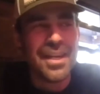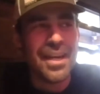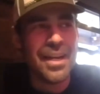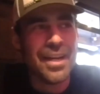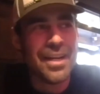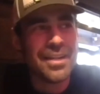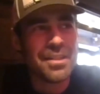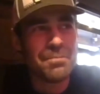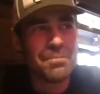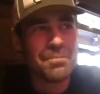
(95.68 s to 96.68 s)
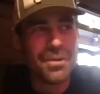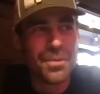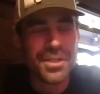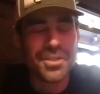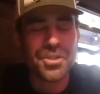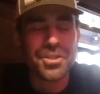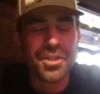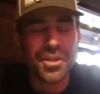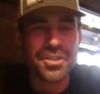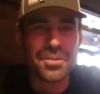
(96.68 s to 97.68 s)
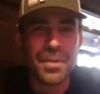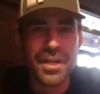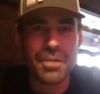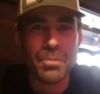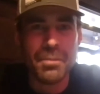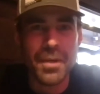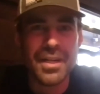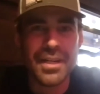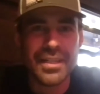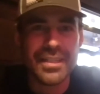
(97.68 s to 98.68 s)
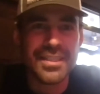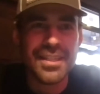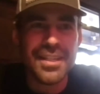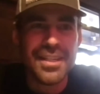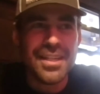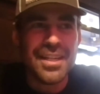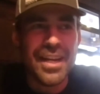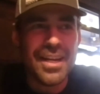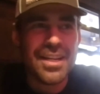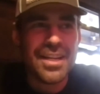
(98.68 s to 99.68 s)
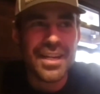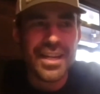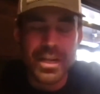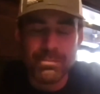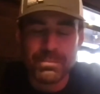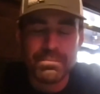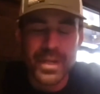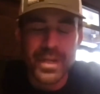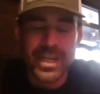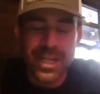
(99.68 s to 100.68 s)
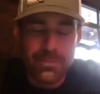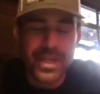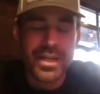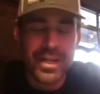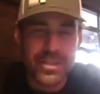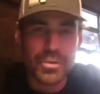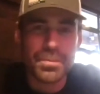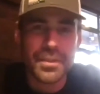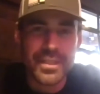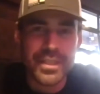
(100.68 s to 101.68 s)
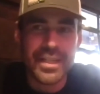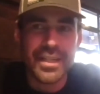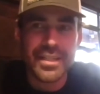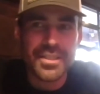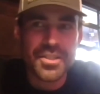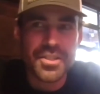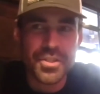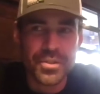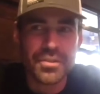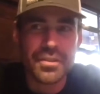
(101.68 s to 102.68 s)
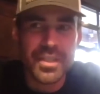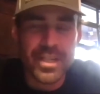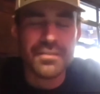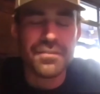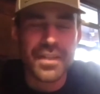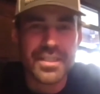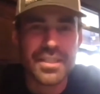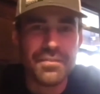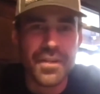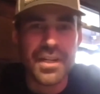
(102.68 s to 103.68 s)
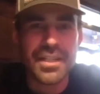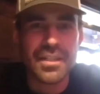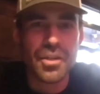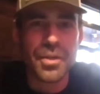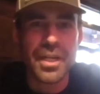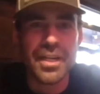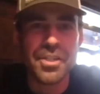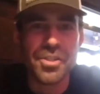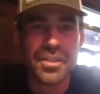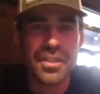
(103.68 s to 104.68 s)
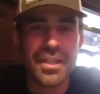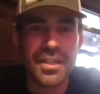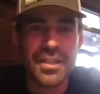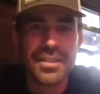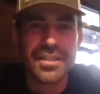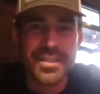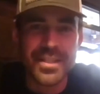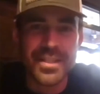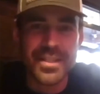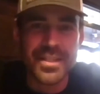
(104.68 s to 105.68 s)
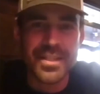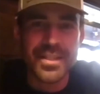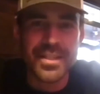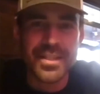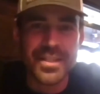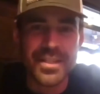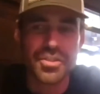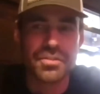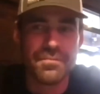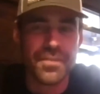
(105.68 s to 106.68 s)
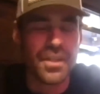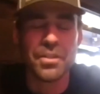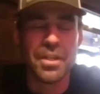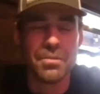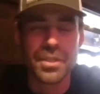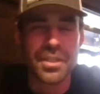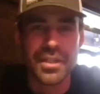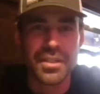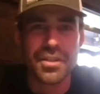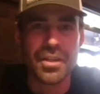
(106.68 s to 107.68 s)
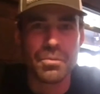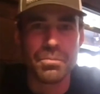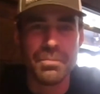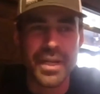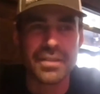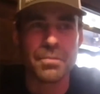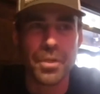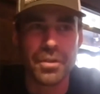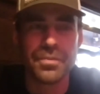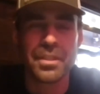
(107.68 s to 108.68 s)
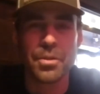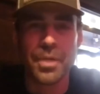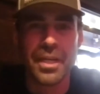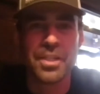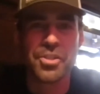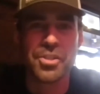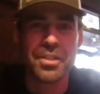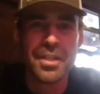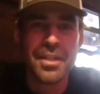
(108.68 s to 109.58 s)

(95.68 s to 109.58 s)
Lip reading: And my wheels just started spinning in my mind, and I kept my eye open, and soon enough I did find a location on 700 that I just fell in love with, and I thought it would make the perfect location